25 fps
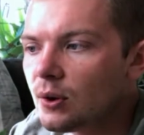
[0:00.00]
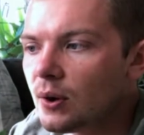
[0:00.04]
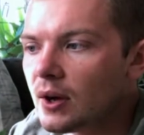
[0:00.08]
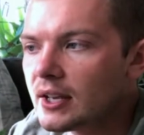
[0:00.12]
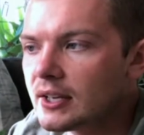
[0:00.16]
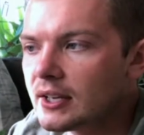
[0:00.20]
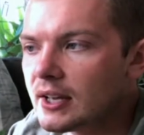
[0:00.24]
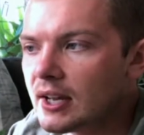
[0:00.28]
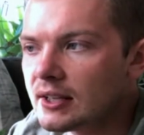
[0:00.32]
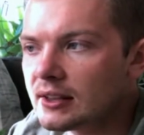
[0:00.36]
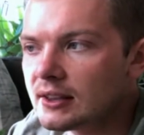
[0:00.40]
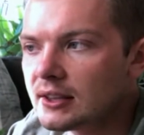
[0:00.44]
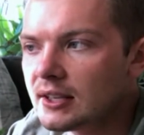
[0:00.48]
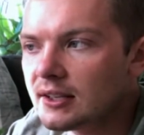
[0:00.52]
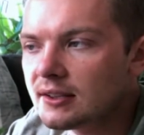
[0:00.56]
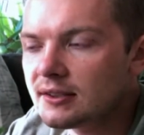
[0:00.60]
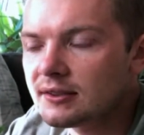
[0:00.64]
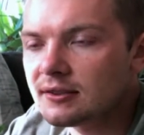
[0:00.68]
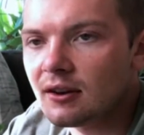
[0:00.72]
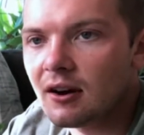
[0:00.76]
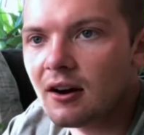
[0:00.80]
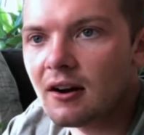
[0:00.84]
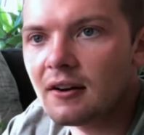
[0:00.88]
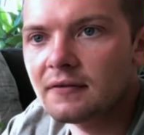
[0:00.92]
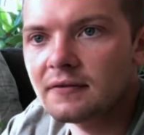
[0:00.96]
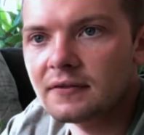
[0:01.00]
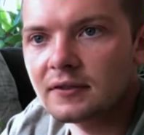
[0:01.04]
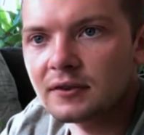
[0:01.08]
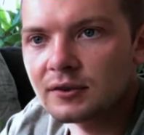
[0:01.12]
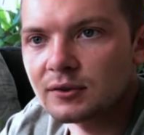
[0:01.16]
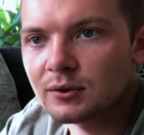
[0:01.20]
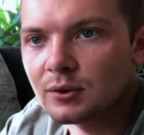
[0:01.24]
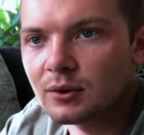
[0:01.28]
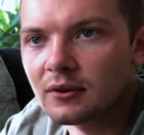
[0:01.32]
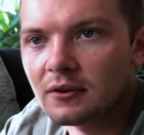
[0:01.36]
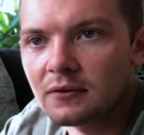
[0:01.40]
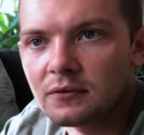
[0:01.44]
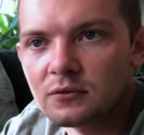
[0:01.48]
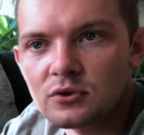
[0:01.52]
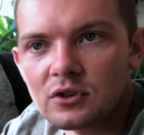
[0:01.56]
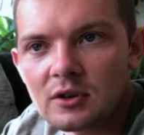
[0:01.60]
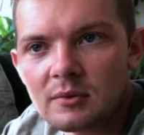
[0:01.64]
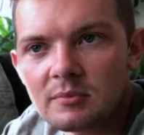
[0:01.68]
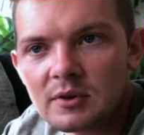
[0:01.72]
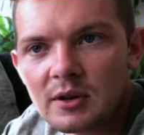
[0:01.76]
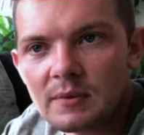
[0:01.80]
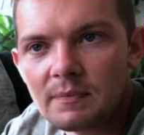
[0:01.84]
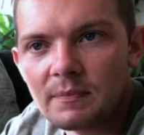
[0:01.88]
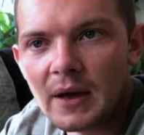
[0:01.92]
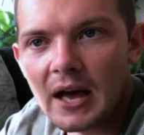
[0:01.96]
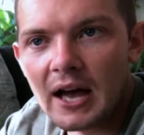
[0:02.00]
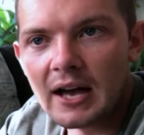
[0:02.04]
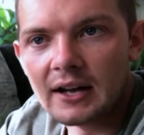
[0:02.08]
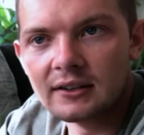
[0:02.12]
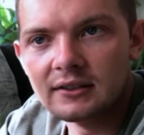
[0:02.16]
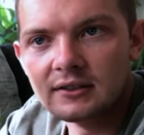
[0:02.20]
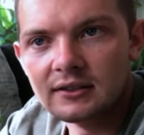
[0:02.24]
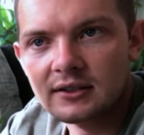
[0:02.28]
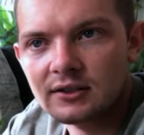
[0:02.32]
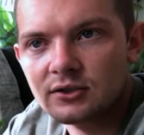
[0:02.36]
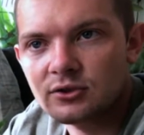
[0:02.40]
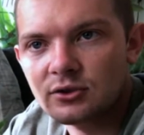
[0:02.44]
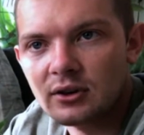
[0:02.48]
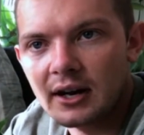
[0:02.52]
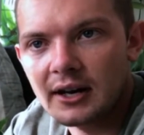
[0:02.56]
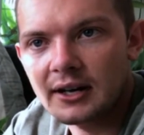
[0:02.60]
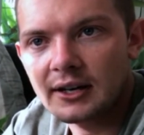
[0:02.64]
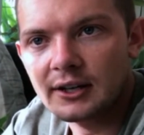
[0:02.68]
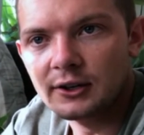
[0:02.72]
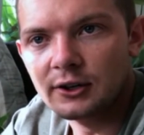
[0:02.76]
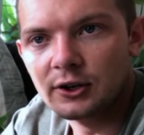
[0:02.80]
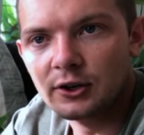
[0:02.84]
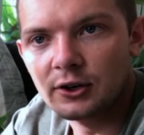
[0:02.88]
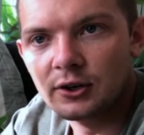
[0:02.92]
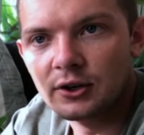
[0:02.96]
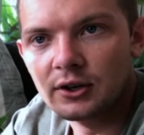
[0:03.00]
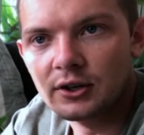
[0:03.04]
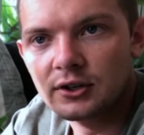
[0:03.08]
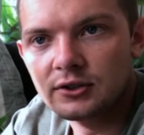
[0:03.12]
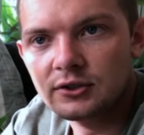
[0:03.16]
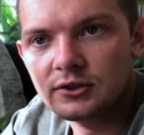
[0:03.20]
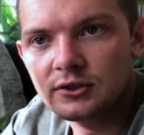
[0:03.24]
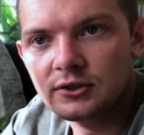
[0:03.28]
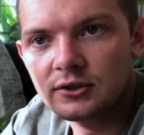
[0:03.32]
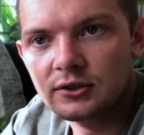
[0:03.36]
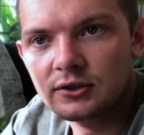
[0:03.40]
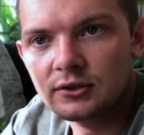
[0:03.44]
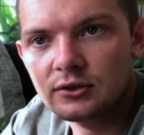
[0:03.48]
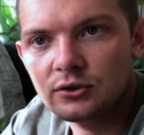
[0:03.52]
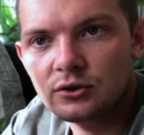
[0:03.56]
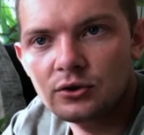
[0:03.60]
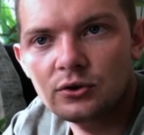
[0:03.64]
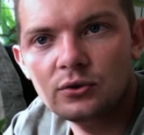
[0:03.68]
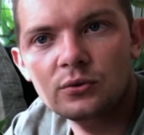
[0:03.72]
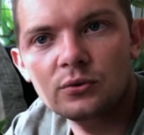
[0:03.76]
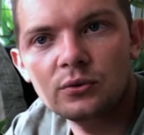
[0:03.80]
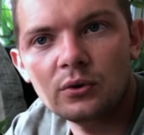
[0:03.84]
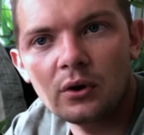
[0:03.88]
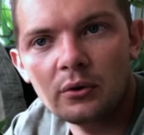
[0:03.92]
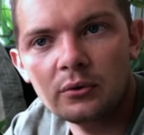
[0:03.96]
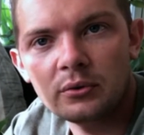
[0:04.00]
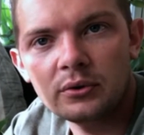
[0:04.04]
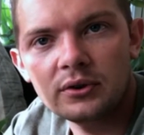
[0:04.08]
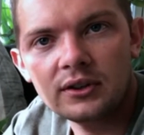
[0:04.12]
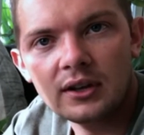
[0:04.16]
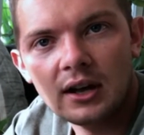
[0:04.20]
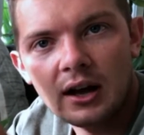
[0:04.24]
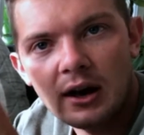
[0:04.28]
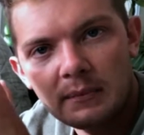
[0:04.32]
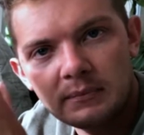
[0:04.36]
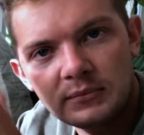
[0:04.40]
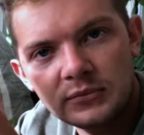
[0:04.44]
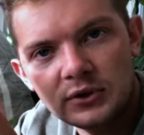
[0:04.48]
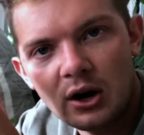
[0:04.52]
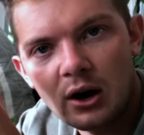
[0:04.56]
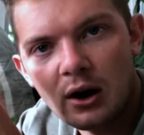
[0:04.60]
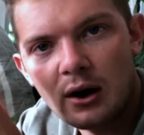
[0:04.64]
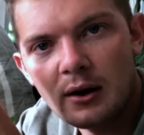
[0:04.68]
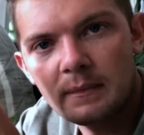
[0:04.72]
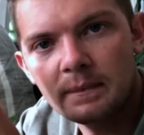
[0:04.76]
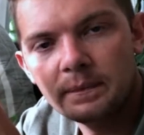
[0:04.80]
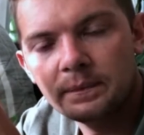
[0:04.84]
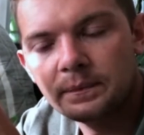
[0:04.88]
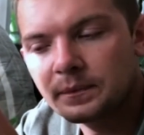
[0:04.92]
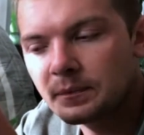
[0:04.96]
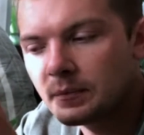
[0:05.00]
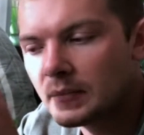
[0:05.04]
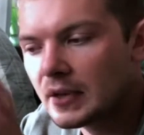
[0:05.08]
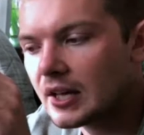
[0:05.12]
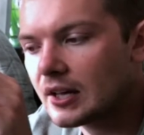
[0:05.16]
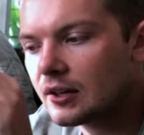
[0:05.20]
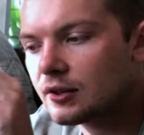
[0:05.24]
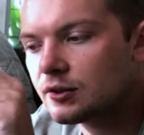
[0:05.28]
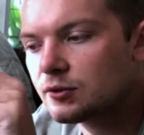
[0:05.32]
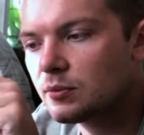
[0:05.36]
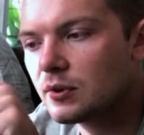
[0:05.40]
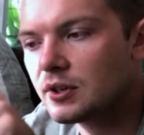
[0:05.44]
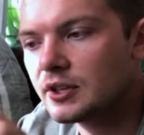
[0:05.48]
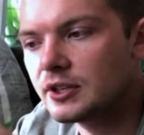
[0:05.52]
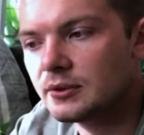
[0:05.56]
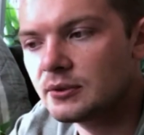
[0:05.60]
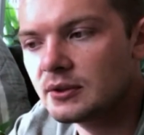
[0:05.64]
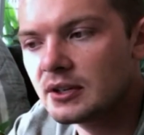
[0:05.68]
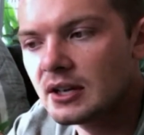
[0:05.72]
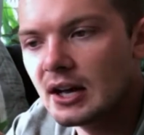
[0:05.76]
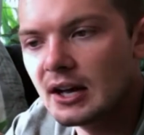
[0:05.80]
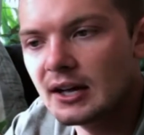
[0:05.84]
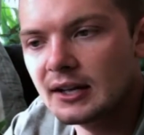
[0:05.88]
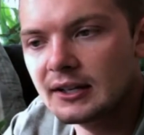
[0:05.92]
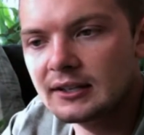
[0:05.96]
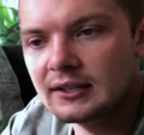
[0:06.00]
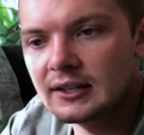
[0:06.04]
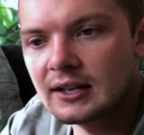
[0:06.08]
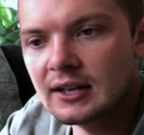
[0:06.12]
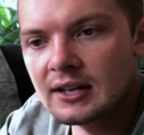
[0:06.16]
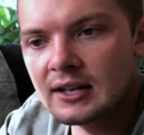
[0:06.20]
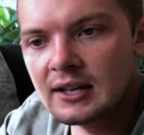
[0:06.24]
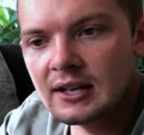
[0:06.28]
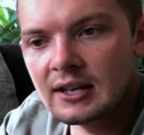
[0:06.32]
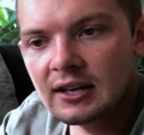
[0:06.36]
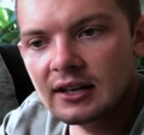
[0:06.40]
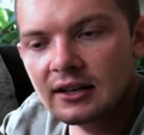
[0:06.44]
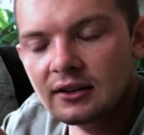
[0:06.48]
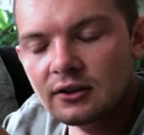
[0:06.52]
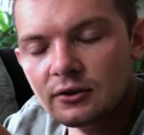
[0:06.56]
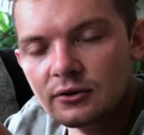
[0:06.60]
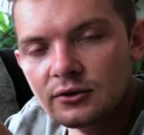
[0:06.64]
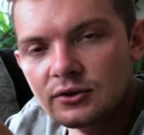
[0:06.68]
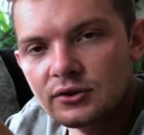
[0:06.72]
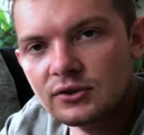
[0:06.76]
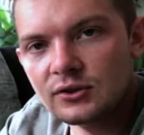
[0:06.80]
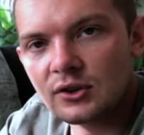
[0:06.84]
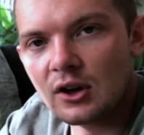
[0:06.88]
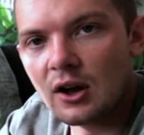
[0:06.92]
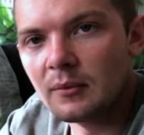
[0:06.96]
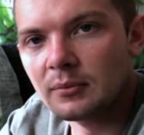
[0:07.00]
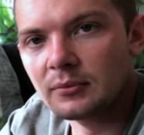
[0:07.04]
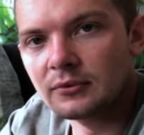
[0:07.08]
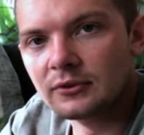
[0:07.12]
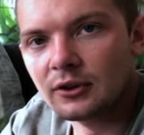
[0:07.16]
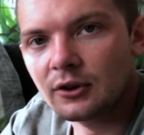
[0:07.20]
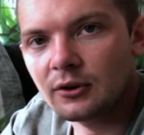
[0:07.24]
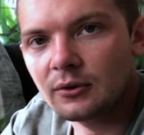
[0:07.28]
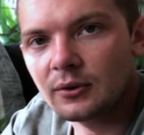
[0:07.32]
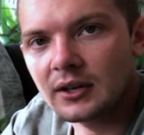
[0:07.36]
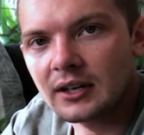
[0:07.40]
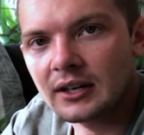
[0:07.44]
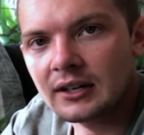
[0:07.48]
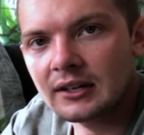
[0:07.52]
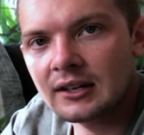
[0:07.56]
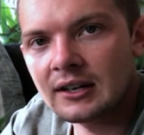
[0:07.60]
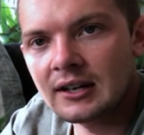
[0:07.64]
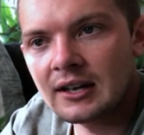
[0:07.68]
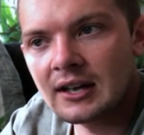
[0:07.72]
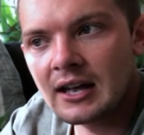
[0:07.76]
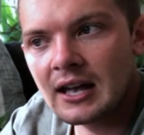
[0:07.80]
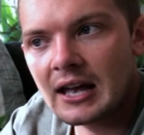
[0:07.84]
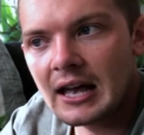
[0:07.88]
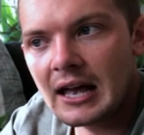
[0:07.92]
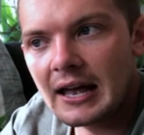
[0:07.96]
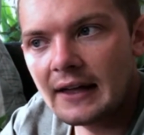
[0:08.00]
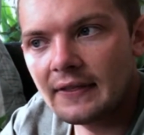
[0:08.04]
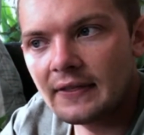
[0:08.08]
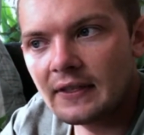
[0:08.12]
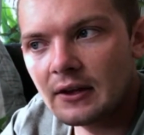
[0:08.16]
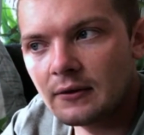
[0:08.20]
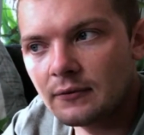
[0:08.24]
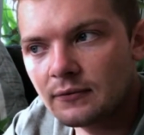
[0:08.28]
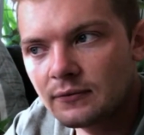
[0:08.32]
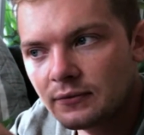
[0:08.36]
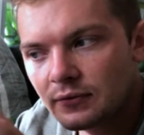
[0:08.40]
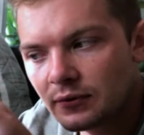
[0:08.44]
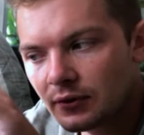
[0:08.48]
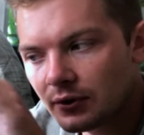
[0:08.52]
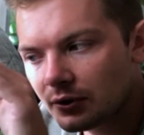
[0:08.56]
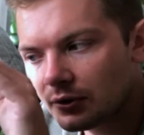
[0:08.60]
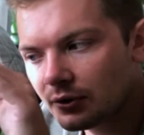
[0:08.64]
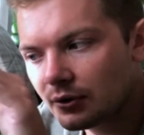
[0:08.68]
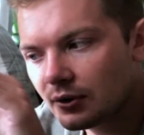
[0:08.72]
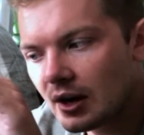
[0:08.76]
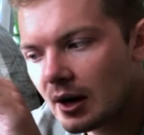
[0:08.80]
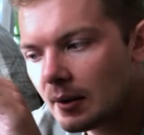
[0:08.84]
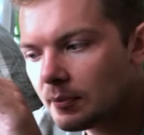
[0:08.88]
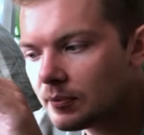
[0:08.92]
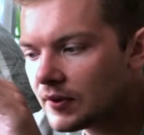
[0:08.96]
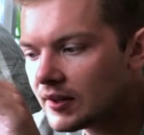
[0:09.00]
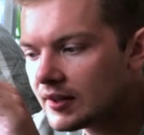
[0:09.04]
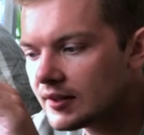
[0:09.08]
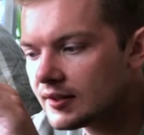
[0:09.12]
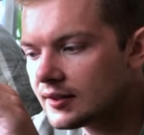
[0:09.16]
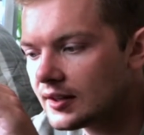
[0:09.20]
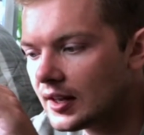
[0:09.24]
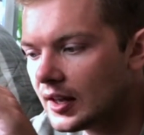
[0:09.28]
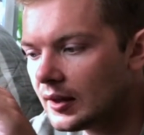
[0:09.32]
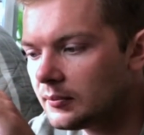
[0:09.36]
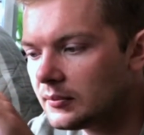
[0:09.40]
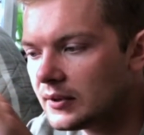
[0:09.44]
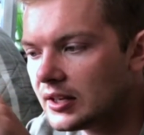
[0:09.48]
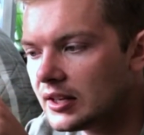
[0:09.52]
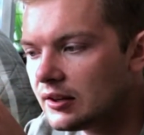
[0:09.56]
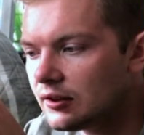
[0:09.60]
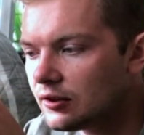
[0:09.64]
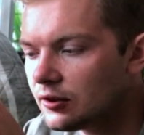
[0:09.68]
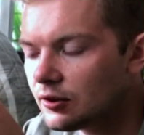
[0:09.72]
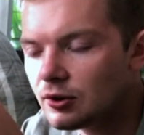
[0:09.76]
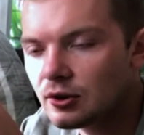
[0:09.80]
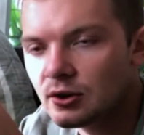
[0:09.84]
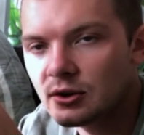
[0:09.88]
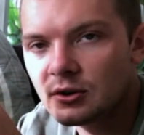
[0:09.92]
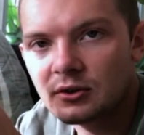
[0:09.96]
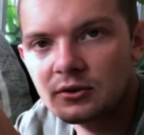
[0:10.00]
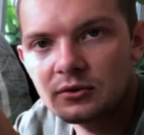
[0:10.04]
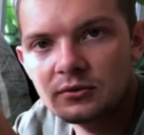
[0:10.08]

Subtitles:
I cut this off and sort of trimmed it back to try and encourage new growth up top, because where you cut, it'll stop growing. And then further up the stem, either